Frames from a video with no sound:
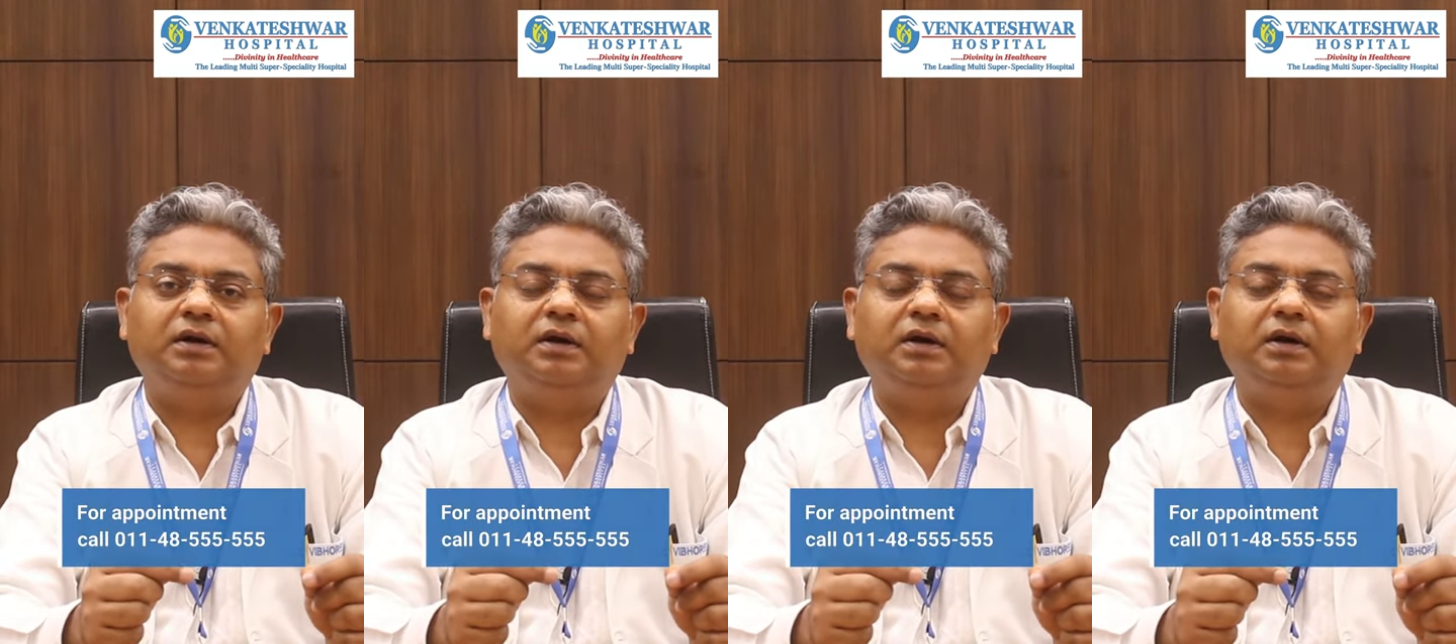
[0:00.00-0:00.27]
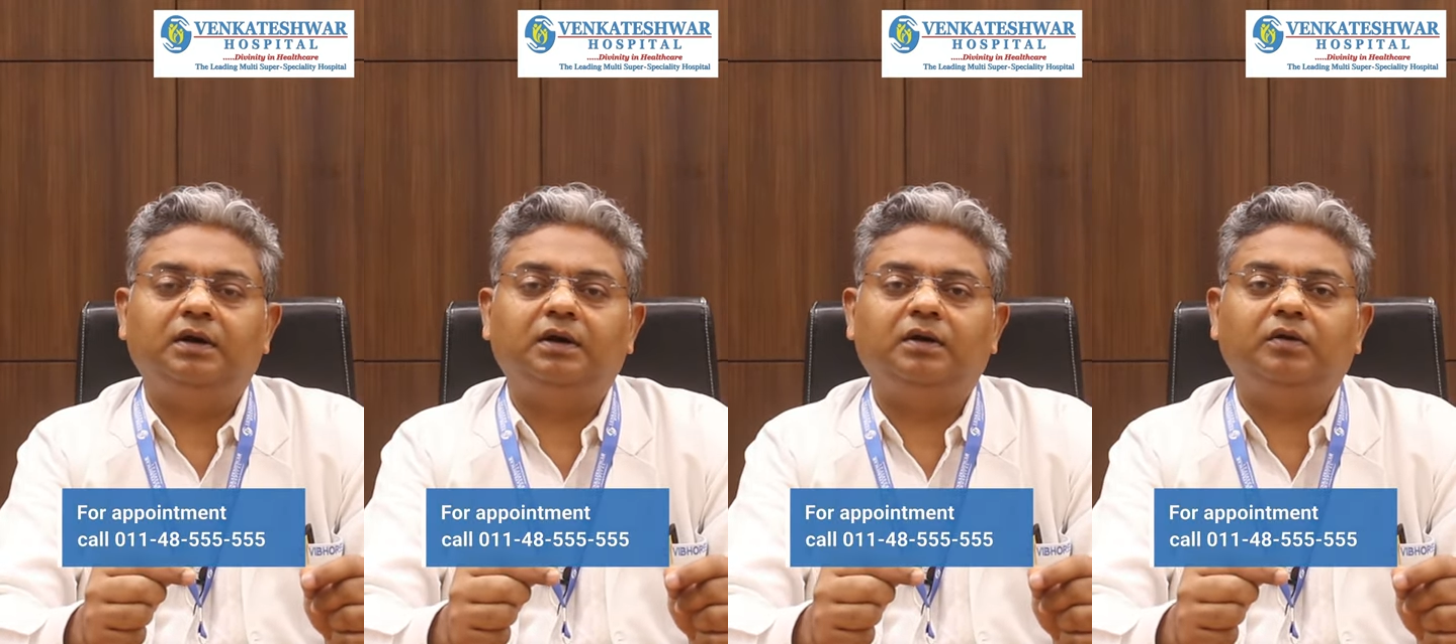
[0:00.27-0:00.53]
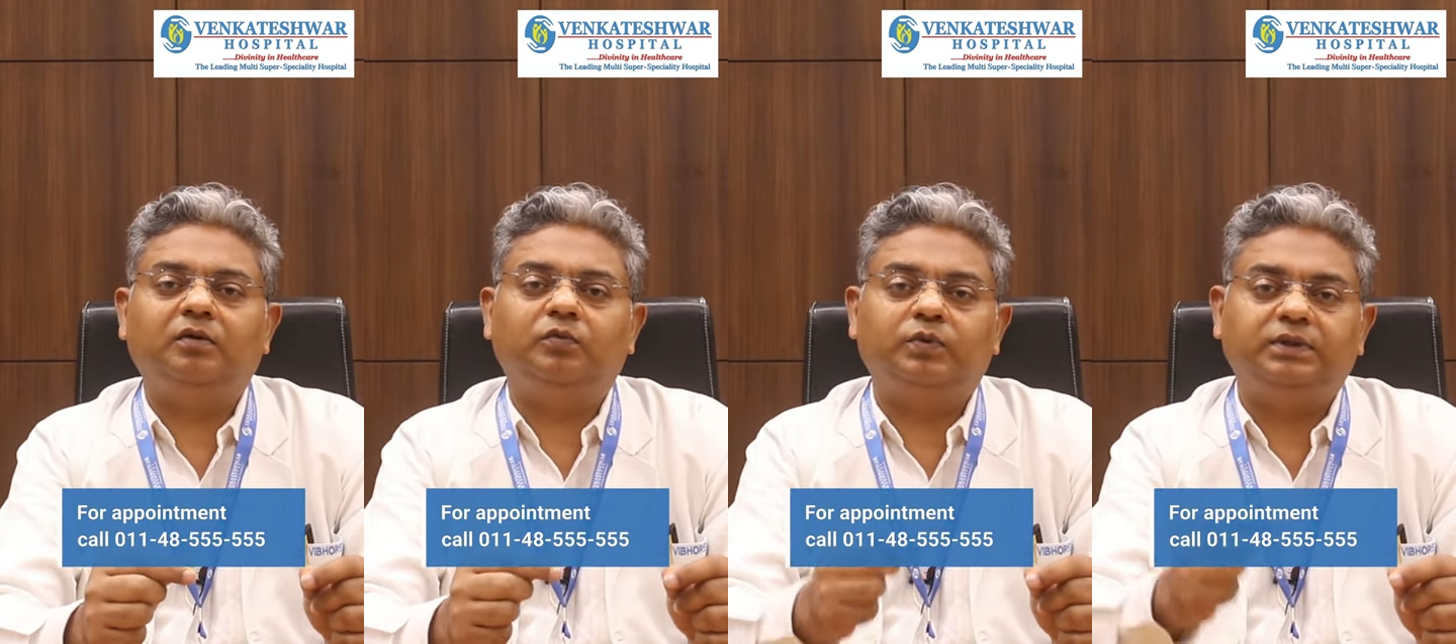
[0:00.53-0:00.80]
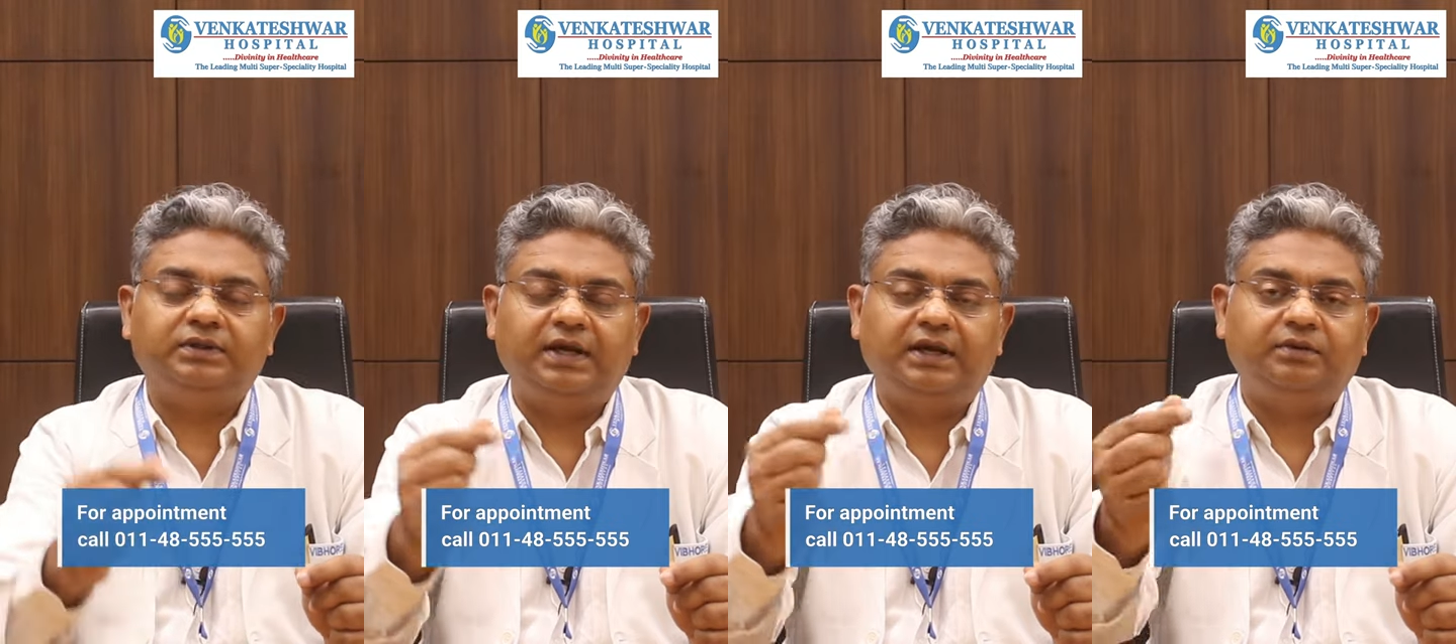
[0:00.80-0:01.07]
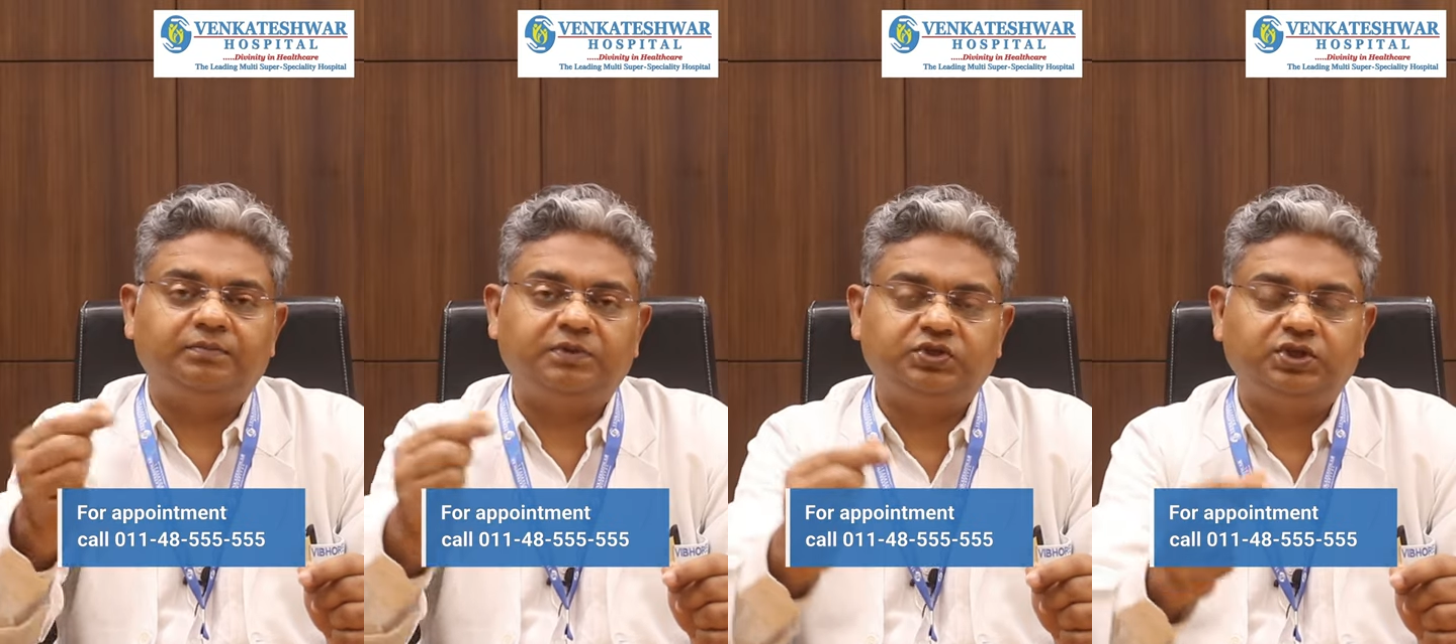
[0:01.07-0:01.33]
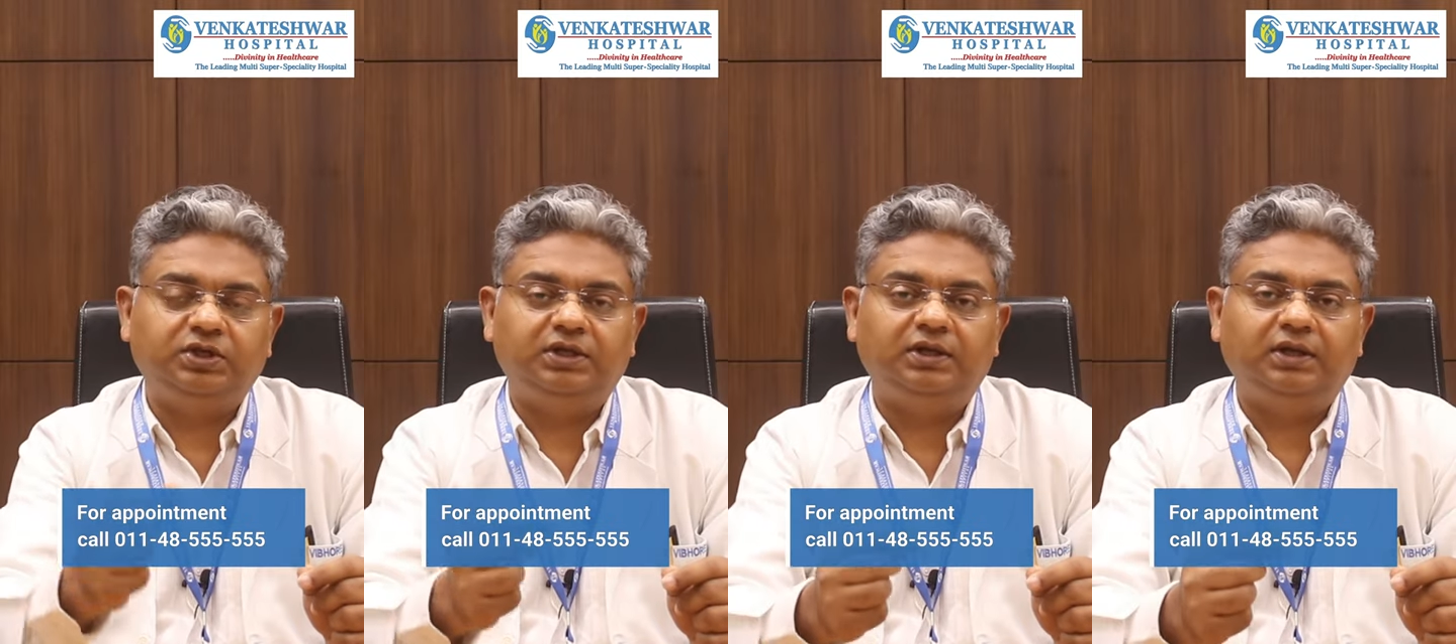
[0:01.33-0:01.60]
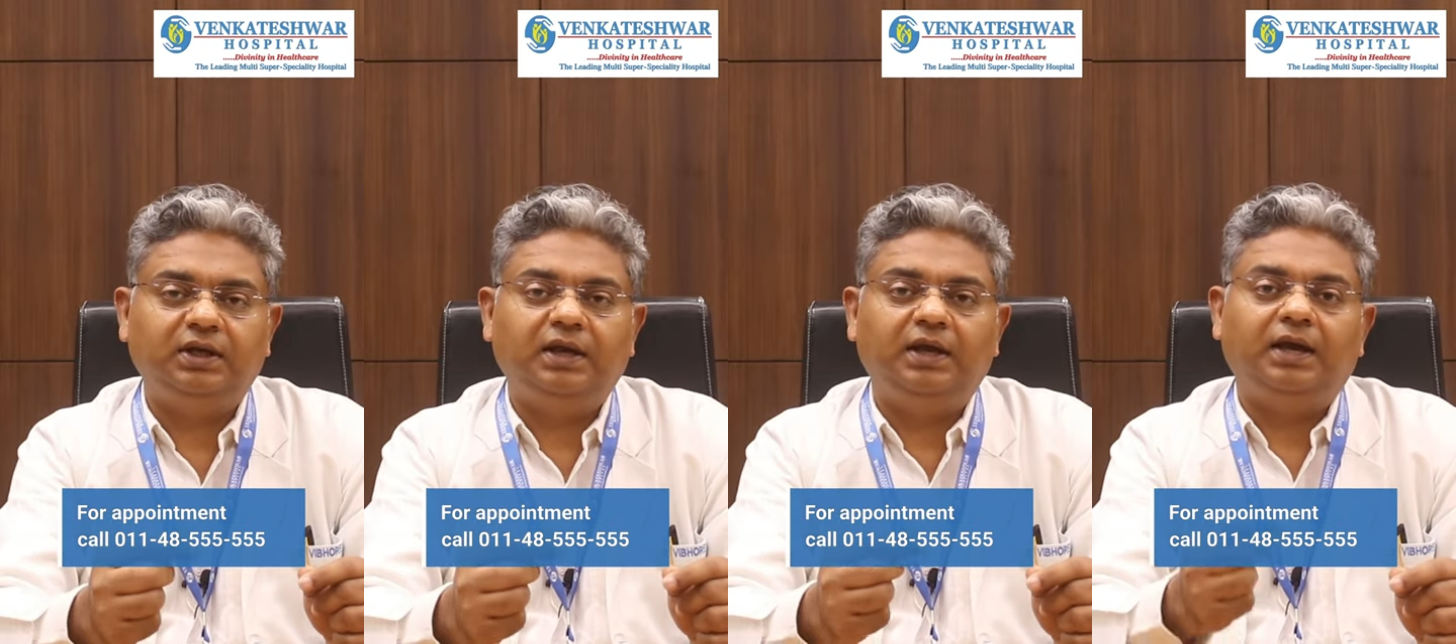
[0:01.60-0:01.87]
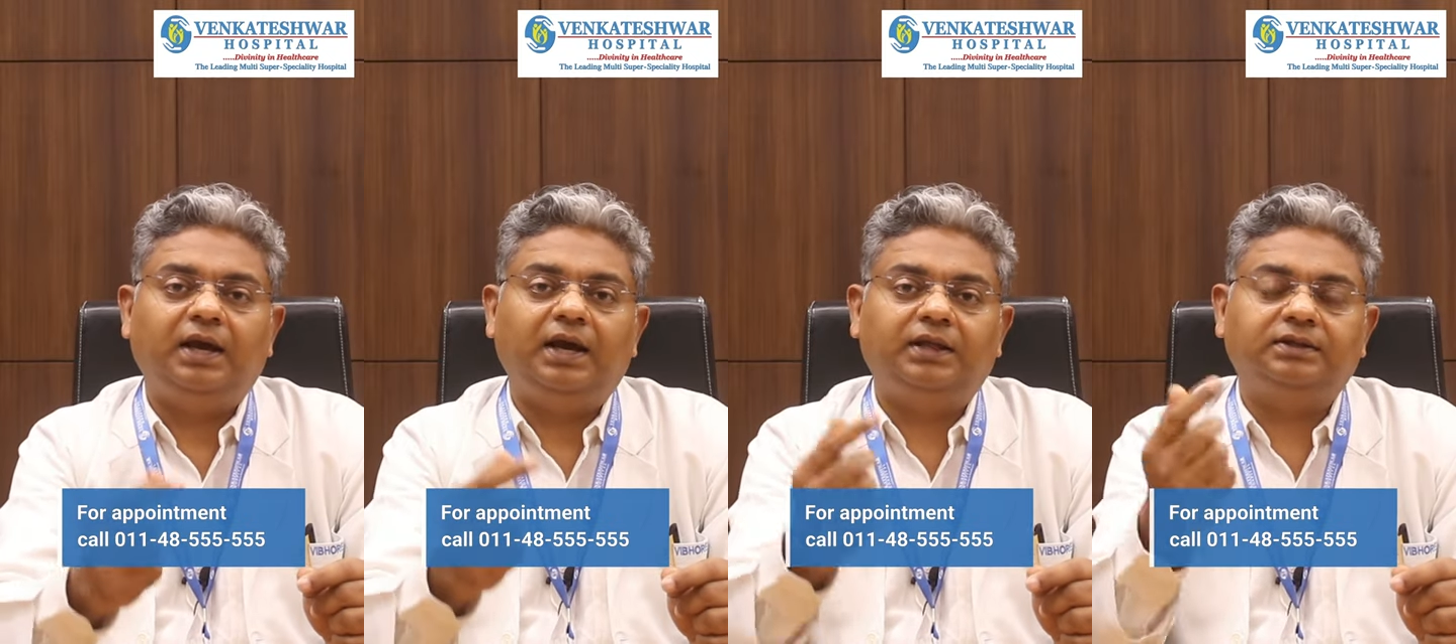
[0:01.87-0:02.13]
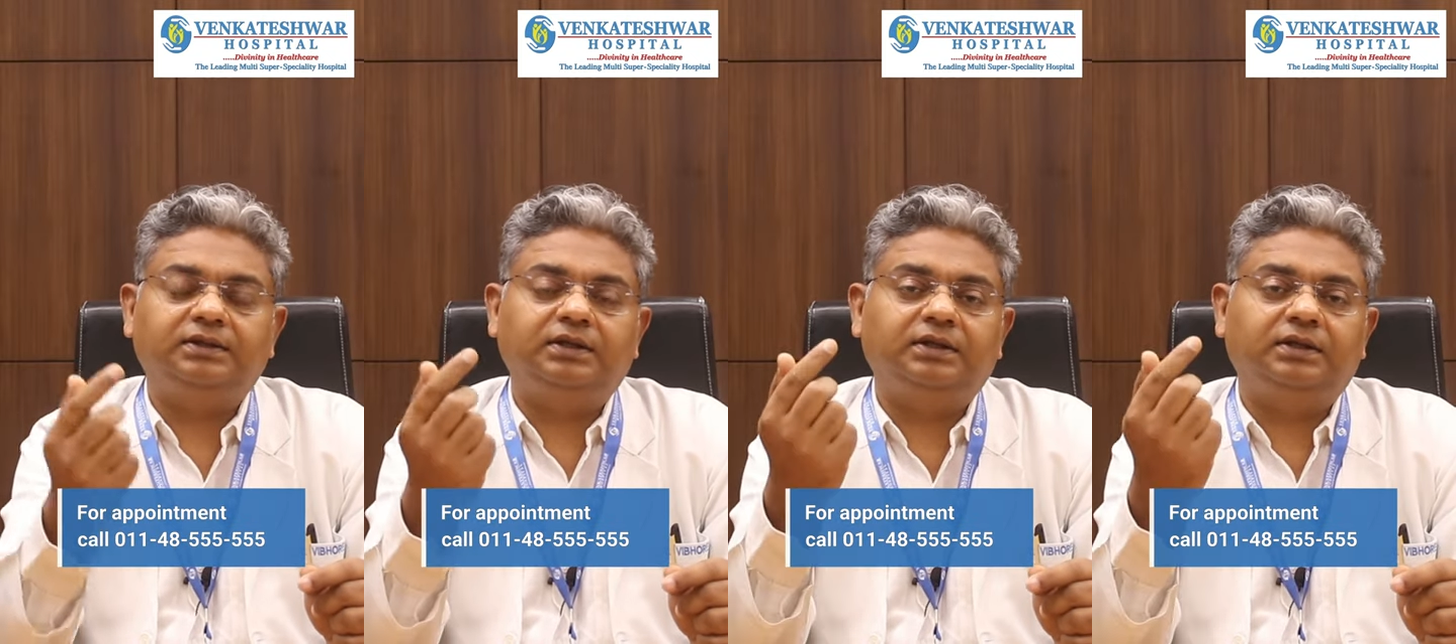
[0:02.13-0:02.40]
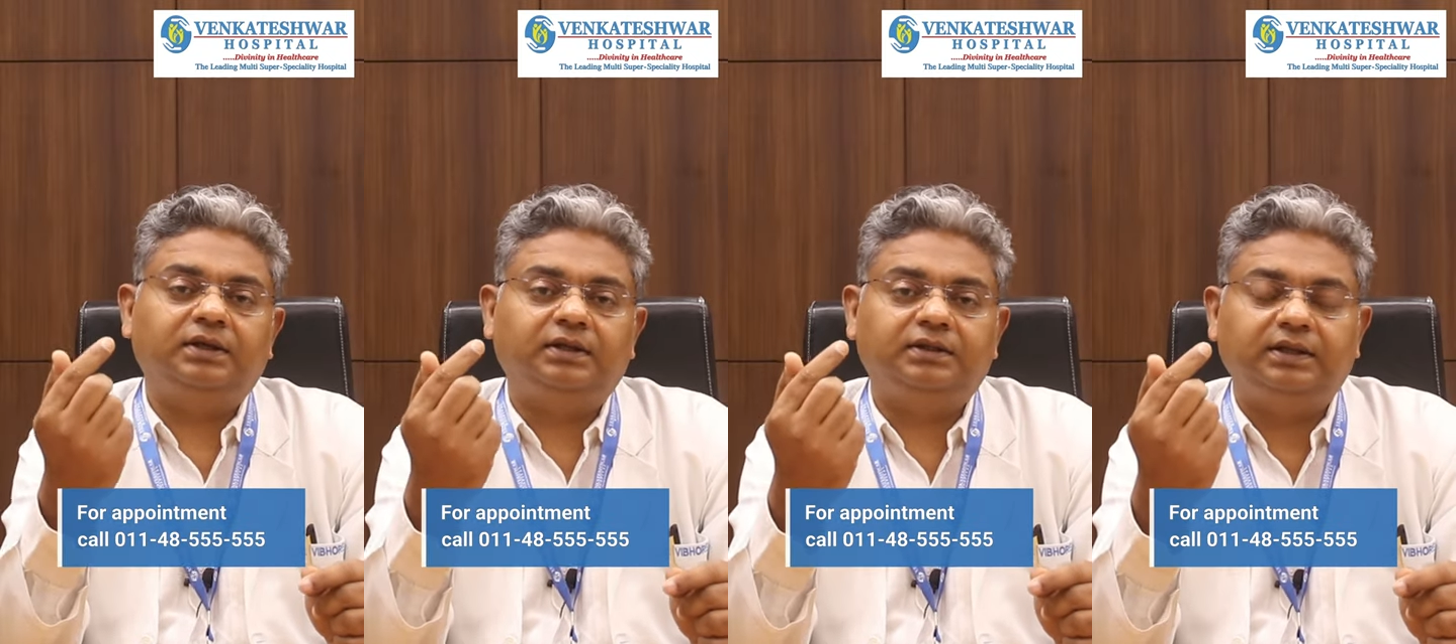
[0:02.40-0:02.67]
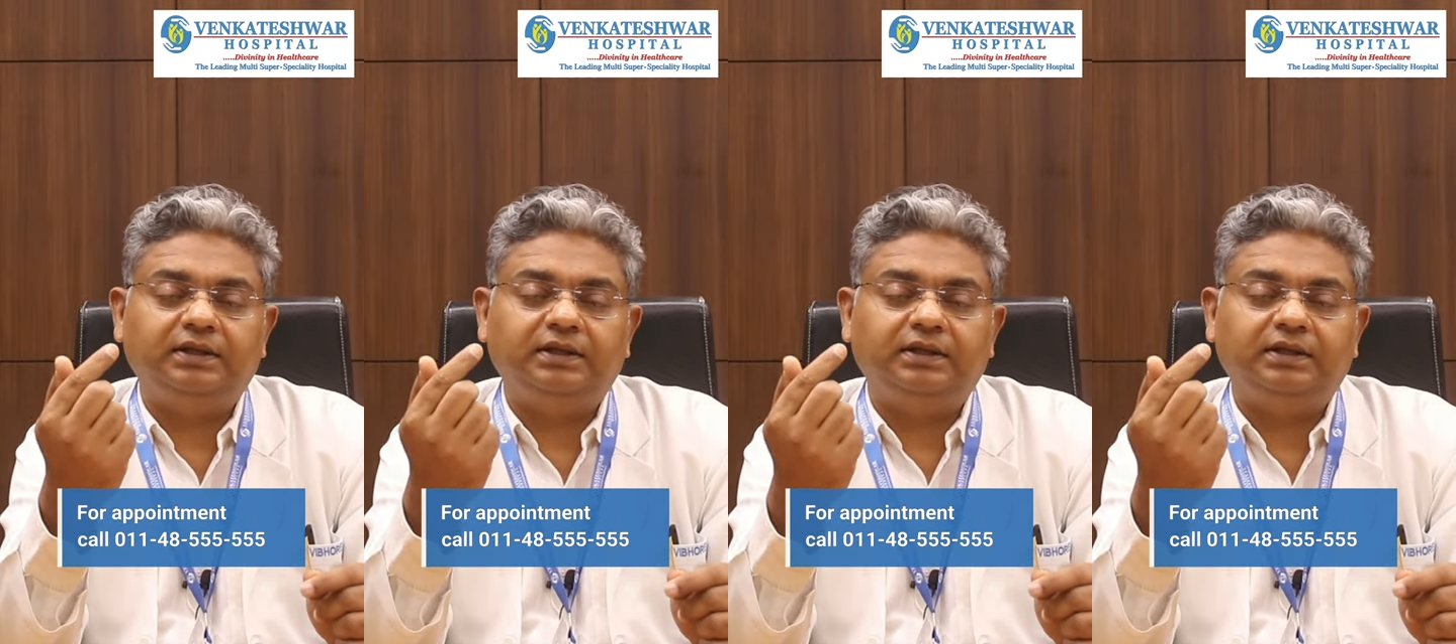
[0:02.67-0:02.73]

uh, with that machine and the,